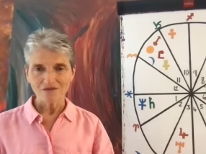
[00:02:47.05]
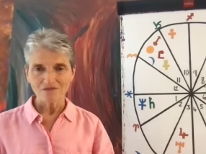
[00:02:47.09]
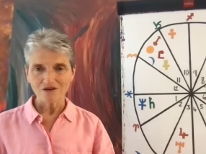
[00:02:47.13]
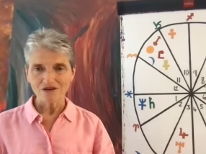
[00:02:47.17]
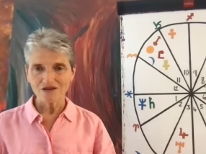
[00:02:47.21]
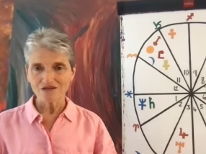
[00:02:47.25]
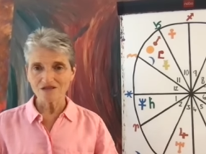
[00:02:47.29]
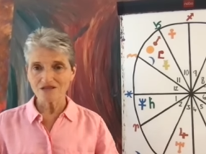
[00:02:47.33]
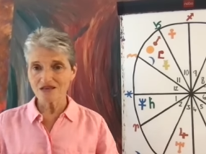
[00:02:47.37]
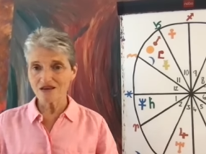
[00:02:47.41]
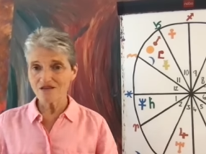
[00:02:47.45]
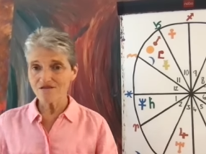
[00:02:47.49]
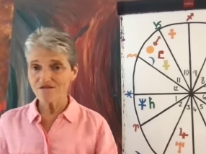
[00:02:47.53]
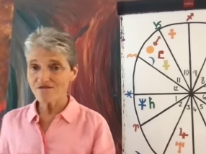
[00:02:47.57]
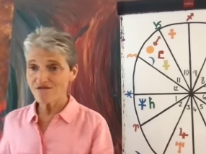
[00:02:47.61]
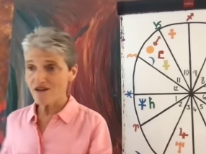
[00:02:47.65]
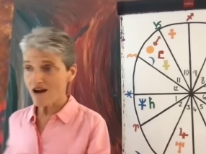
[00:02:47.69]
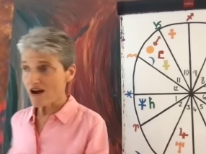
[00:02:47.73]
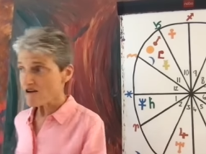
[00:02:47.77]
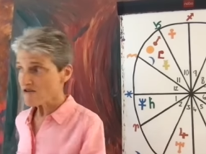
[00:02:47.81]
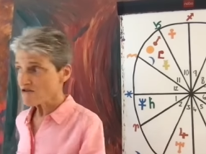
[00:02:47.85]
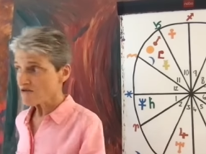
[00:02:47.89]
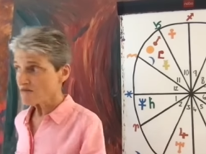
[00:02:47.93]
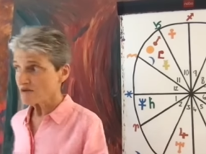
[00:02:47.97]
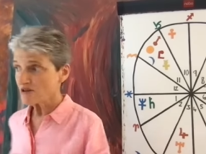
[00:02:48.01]
because the
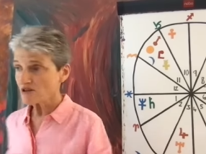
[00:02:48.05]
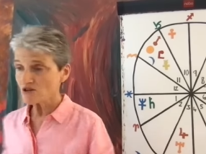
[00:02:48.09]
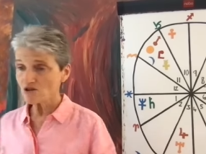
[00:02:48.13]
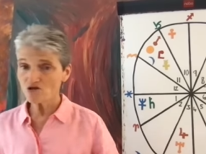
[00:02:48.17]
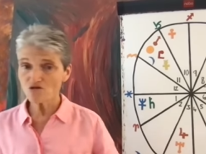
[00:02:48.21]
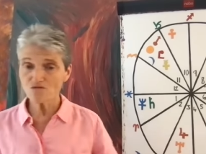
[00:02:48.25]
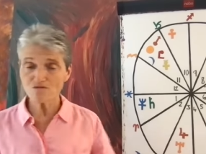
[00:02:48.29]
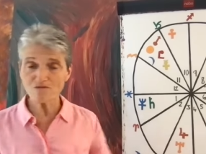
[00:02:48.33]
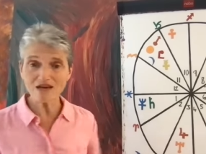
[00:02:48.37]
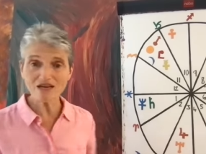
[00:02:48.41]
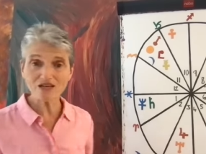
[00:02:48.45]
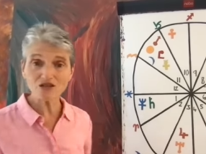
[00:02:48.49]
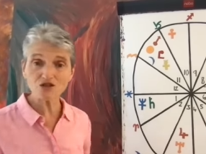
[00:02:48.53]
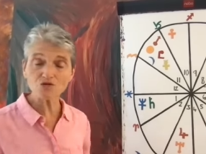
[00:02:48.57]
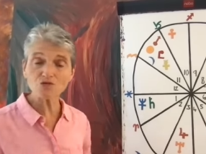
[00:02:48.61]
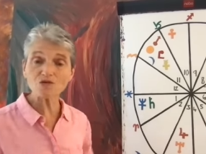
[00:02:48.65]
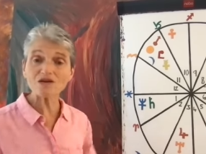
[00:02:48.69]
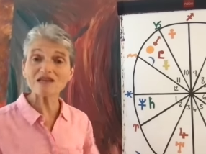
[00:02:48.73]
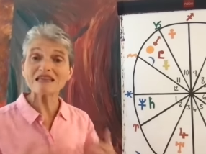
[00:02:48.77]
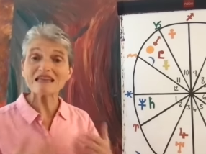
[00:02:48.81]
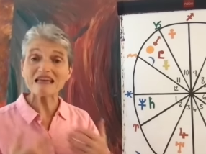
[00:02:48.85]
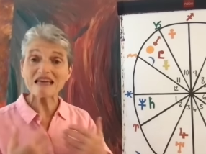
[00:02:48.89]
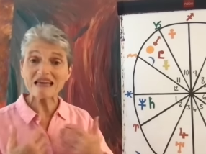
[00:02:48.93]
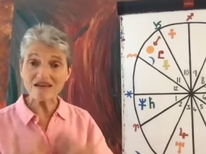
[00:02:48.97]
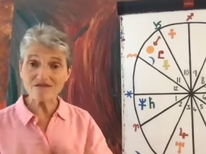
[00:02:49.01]
environment that you mix
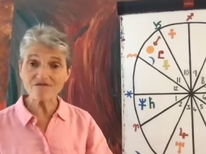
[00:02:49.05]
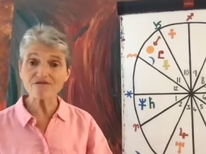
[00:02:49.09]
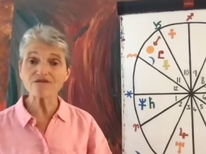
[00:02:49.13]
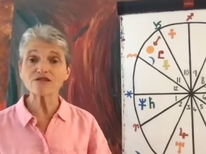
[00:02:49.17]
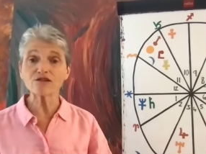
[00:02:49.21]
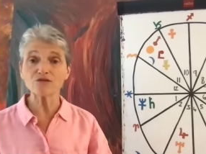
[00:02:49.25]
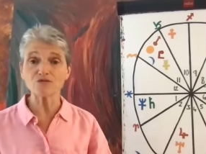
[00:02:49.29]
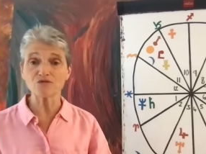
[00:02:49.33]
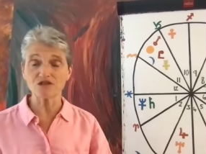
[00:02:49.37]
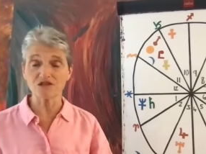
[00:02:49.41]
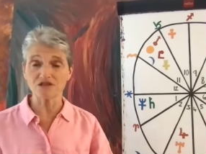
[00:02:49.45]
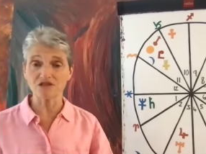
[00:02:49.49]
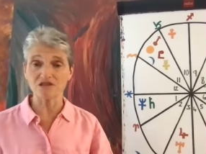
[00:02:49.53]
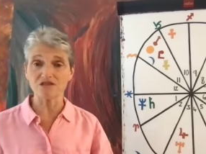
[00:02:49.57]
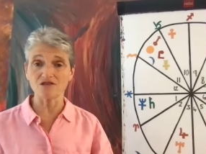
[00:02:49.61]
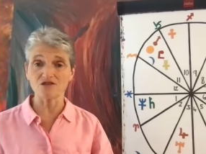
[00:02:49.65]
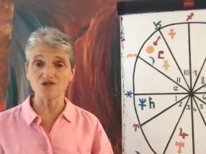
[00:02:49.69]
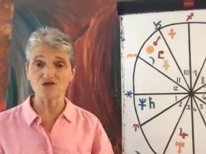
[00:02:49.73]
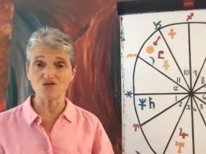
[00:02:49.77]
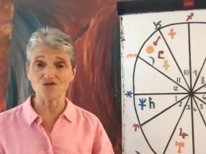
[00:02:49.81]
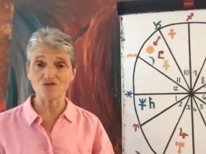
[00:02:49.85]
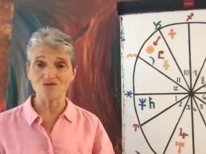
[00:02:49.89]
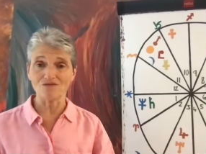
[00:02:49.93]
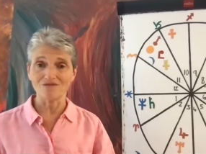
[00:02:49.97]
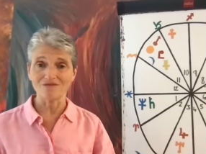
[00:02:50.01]
with
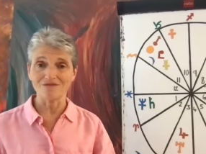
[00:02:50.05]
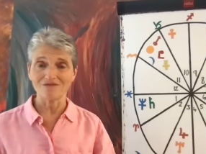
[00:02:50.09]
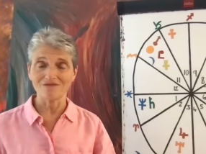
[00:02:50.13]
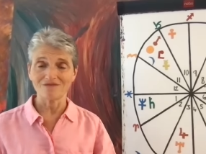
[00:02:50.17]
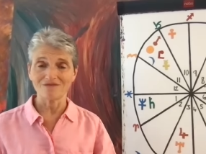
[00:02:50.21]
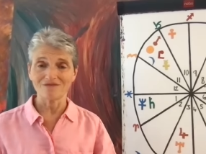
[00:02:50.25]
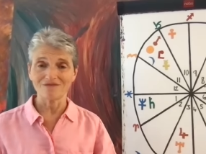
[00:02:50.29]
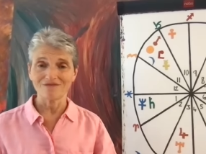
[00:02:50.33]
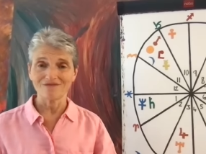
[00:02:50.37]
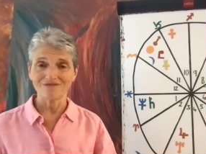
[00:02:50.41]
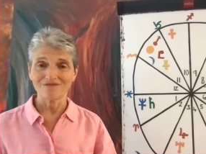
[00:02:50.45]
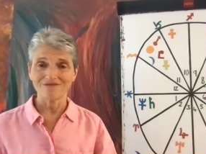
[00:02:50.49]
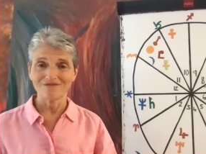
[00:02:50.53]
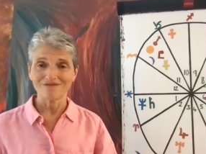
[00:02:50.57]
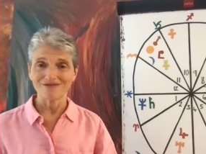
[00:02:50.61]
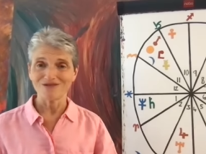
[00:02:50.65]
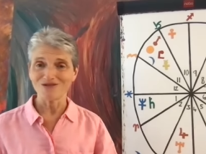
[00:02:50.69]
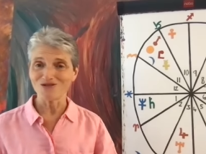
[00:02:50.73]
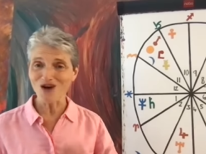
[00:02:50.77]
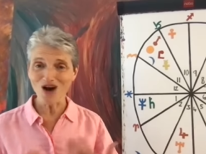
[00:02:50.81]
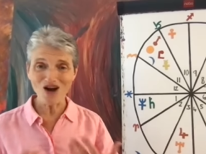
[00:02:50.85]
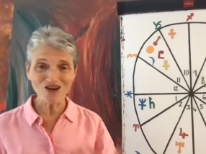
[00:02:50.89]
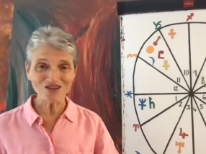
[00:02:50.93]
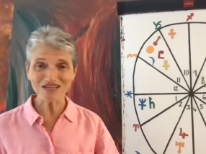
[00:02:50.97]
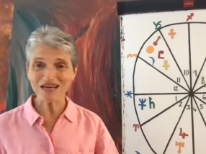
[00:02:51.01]
influences you.
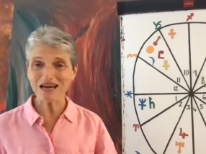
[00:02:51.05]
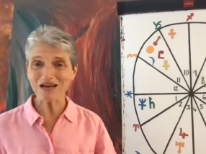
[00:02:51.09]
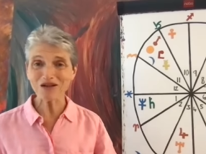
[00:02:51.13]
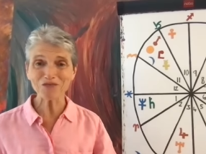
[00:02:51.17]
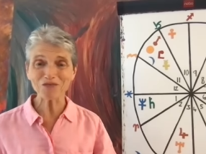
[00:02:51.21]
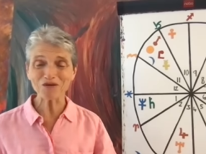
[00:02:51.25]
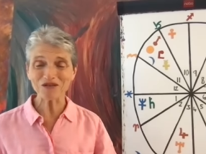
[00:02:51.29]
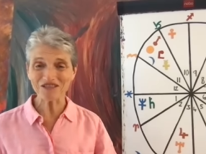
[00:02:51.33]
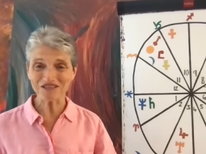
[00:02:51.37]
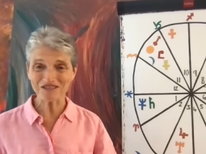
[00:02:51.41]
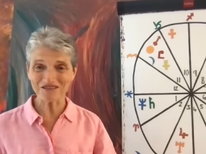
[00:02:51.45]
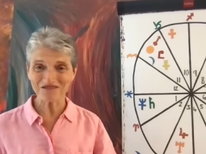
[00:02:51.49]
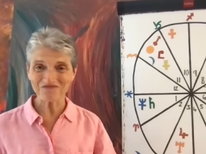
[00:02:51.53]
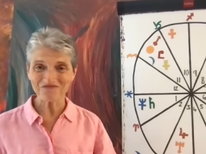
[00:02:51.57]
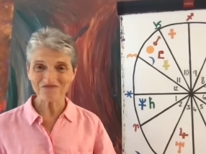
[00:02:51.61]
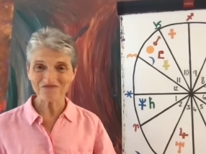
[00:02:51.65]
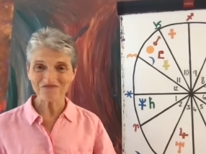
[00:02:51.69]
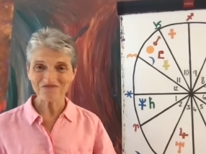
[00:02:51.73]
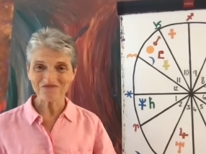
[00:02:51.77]
Can't help it.